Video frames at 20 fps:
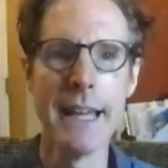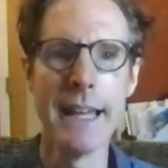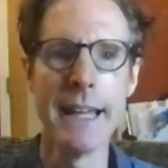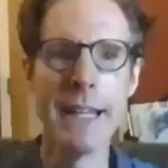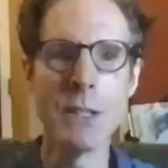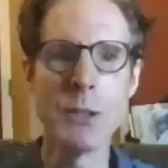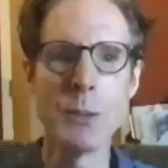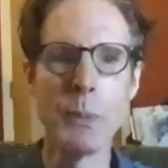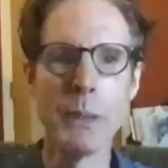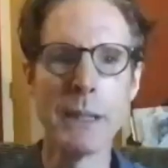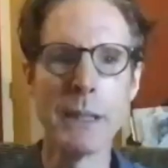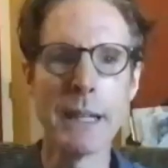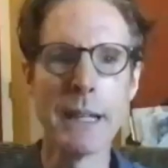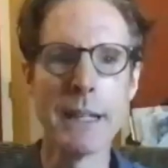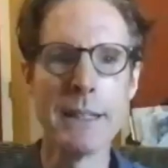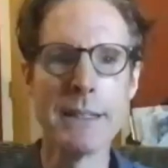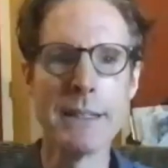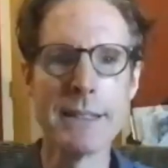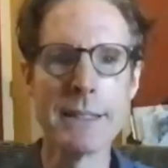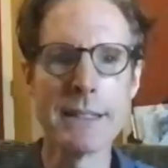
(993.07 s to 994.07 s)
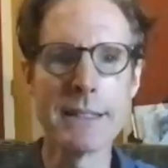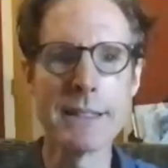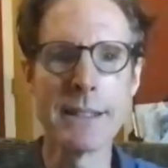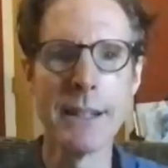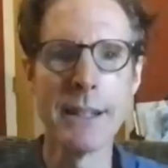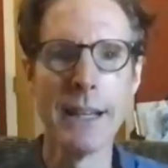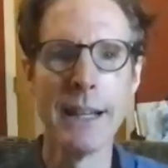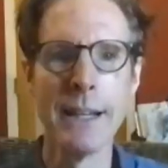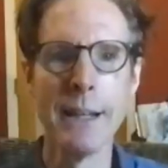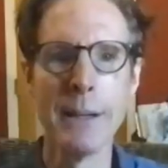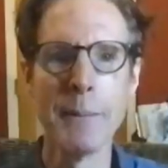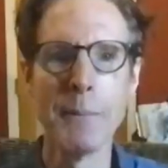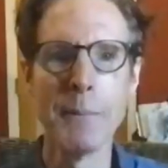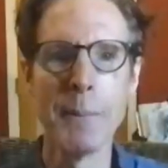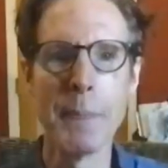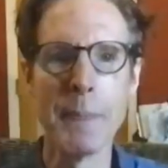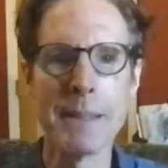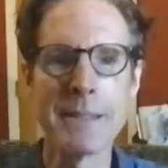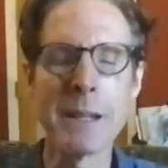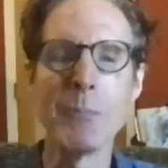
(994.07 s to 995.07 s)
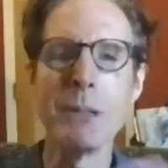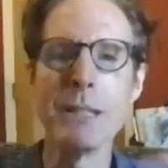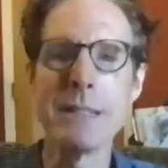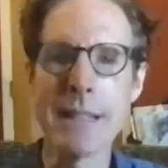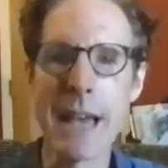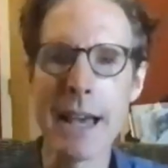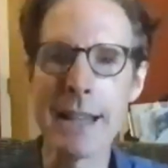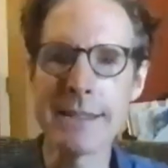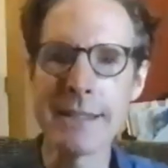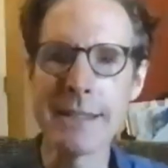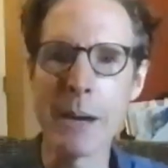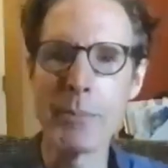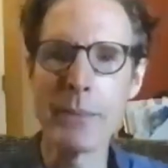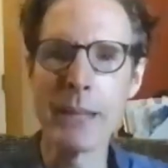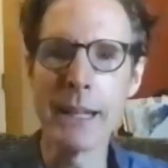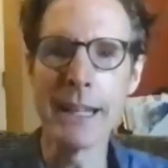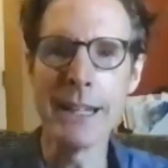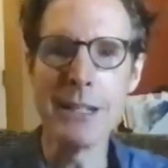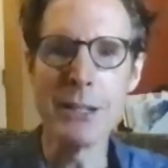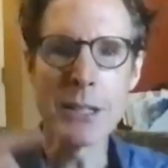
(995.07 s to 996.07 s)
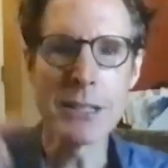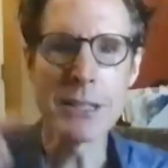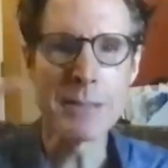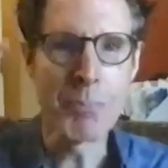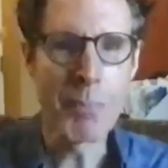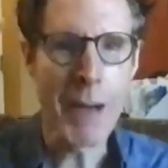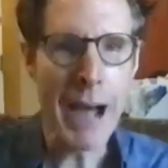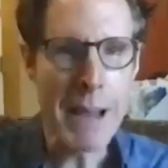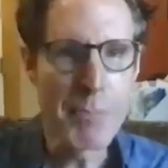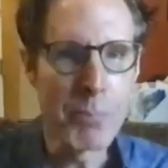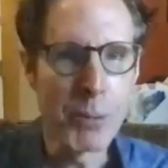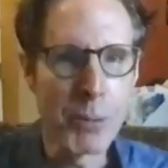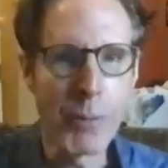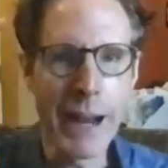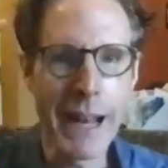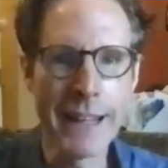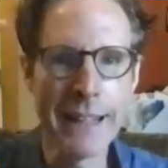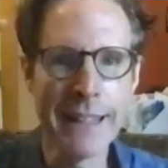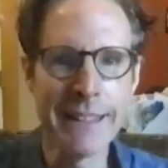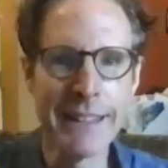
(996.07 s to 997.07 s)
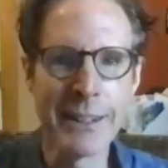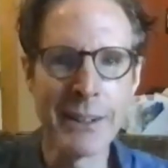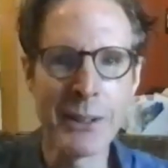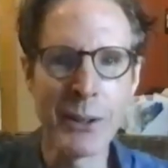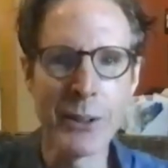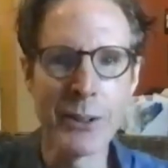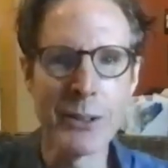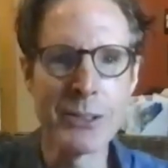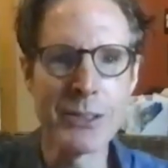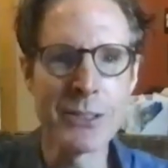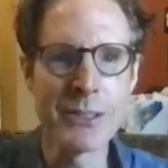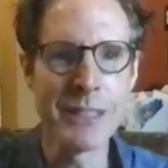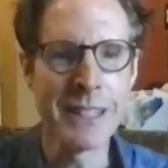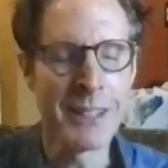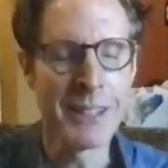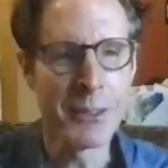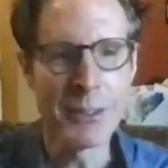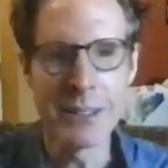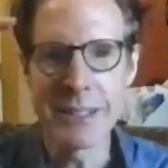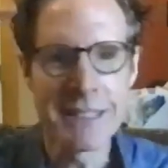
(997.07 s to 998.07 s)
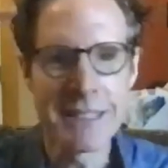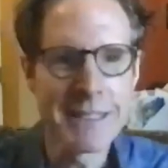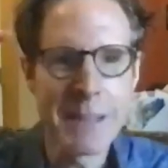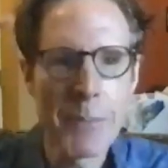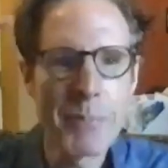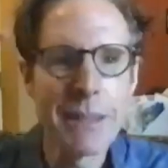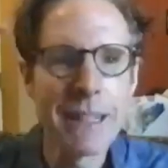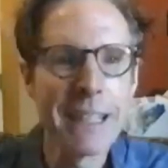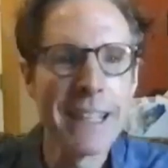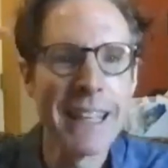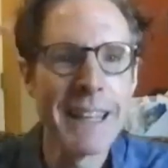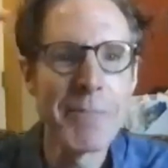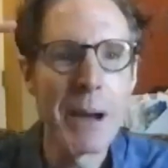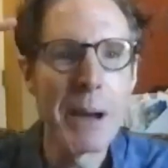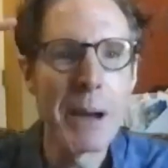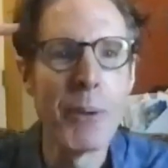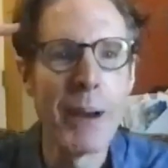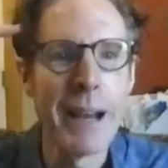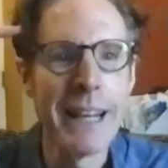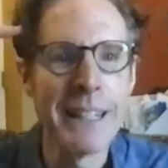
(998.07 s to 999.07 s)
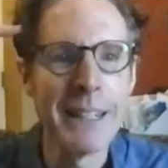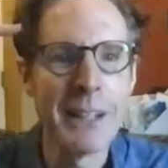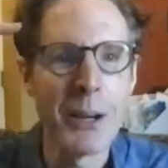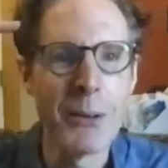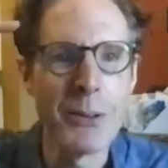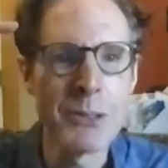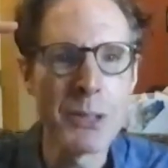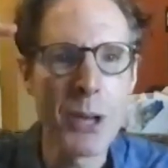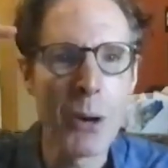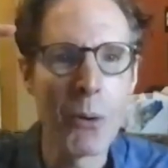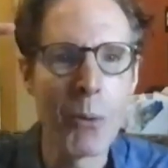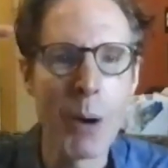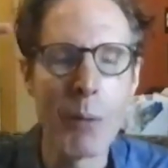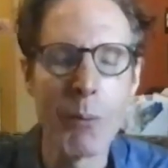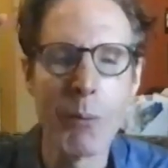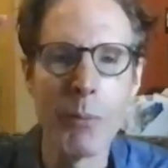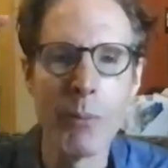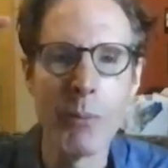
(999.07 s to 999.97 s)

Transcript: it's because someone says something and just my brain occurs, you know, just something in my brain goes, oh, well,